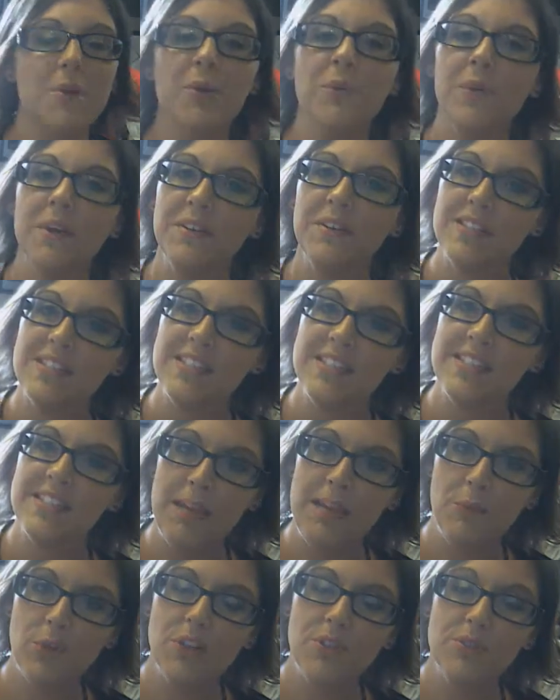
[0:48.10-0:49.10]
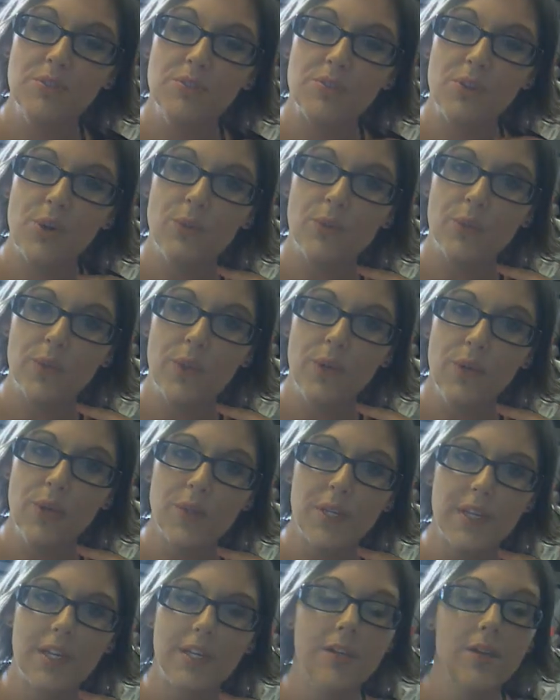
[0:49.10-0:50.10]
wearing the same clothes over and over
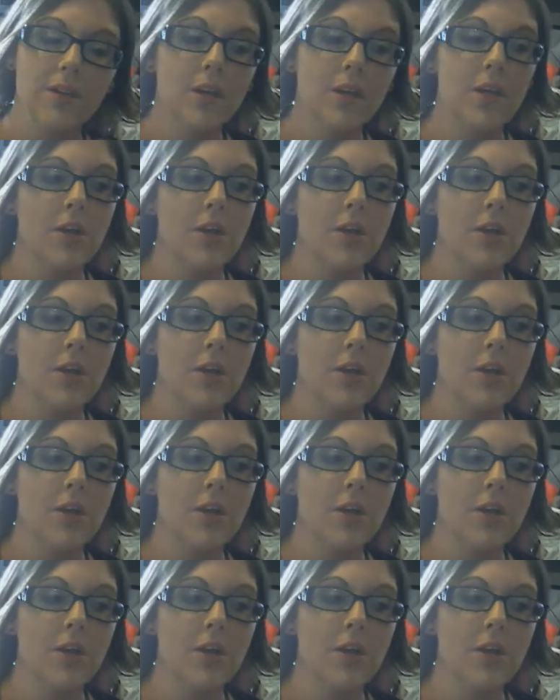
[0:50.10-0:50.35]
again.